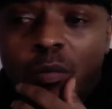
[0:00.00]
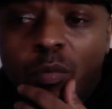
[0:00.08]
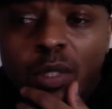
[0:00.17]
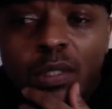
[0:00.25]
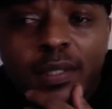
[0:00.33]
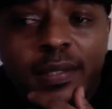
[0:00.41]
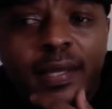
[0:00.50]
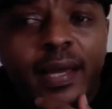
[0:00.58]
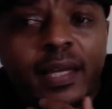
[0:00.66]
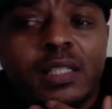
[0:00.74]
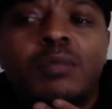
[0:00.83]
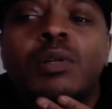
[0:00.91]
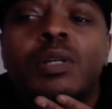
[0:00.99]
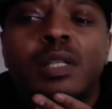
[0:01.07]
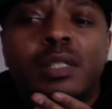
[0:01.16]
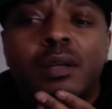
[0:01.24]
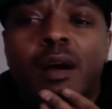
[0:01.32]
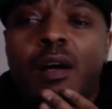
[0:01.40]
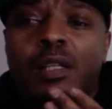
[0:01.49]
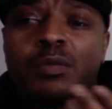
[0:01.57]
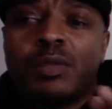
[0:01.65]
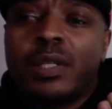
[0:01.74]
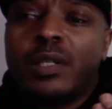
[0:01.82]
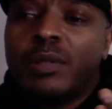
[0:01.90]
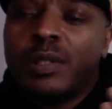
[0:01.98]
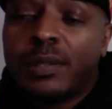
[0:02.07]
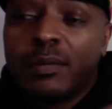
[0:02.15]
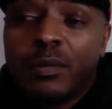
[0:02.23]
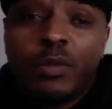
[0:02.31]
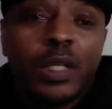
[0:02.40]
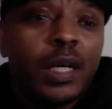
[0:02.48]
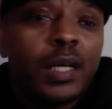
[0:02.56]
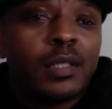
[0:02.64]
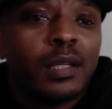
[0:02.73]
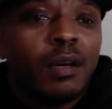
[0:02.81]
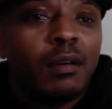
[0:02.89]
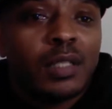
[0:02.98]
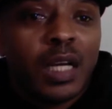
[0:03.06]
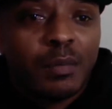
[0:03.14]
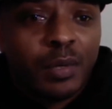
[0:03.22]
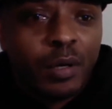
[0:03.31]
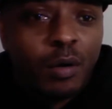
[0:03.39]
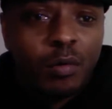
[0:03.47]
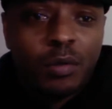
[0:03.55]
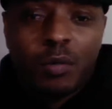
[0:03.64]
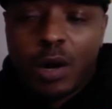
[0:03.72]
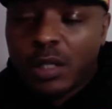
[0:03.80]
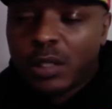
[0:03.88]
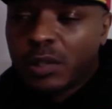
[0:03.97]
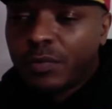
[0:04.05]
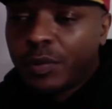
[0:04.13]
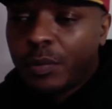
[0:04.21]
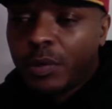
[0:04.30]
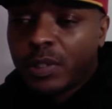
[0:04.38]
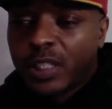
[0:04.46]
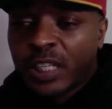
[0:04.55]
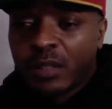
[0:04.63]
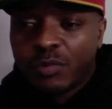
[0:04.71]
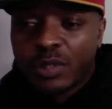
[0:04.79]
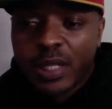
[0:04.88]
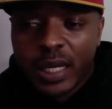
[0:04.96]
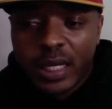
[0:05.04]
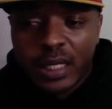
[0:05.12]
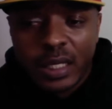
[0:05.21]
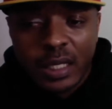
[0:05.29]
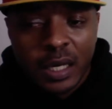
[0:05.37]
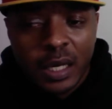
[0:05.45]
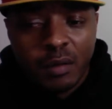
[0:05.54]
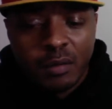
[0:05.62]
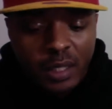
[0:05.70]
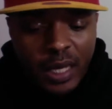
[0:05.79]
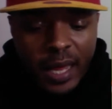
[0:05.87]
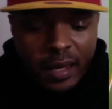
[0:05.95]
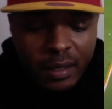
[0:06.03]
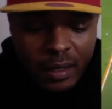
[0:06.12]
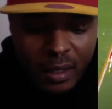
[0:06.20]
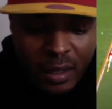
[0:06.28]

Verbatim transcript: One of his knocks when he was with us a long time ago, the Washington football team, was that he held a lot.